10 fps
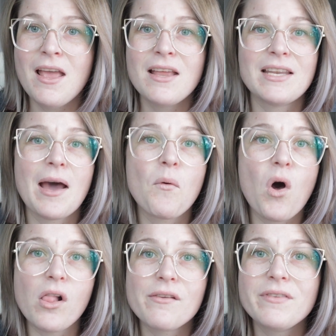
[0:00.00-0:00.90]
Now,
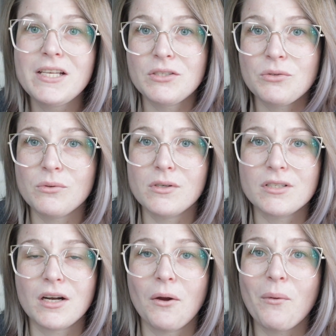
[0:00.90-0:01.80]
all of these tools
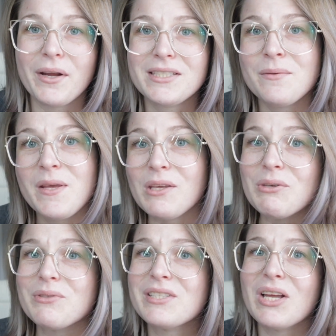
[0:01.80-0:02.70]
are going to be
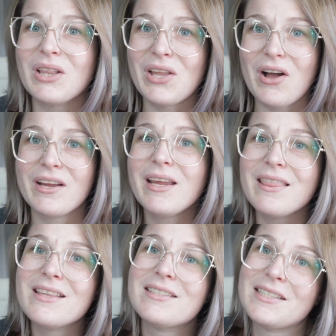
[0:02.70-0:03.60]
used along
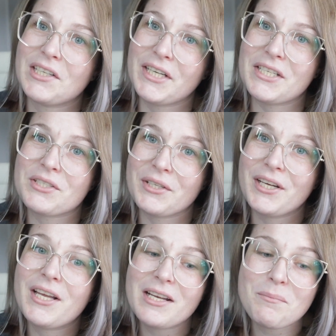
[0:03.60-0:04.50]
in this series, so you're
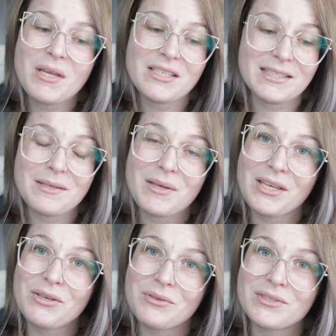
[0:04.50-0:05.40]
going to see me
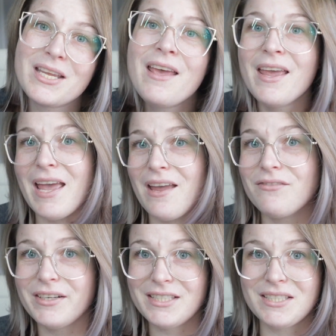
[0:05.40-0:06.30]
use
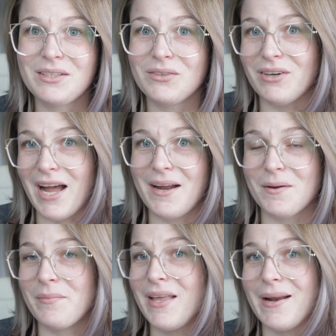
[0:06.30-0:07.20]
every single
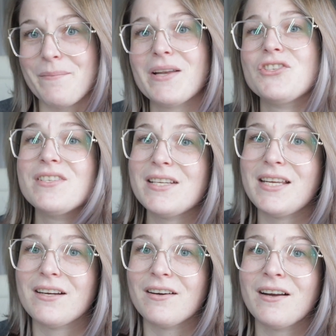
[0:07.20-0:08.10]
item that I mentioned
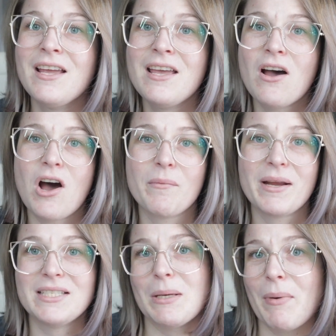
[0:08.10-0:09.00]
here on
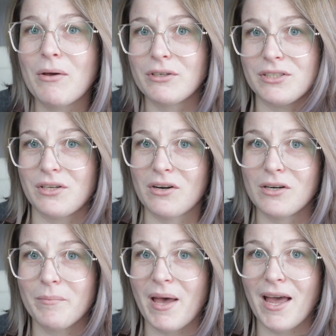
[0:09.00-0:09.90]
my dip powder
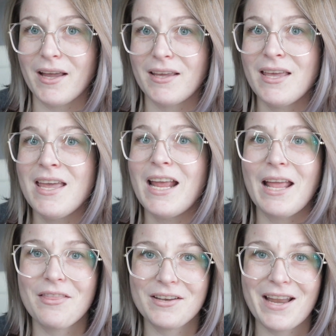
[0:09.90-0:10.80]
starter pack
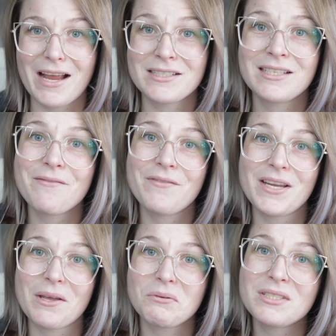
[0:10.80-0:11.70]
in the next
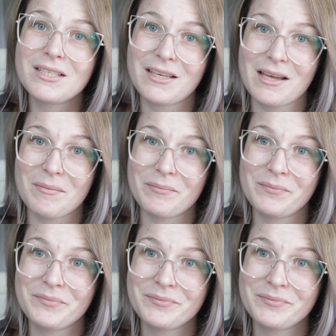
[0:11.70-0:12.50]
videos to come.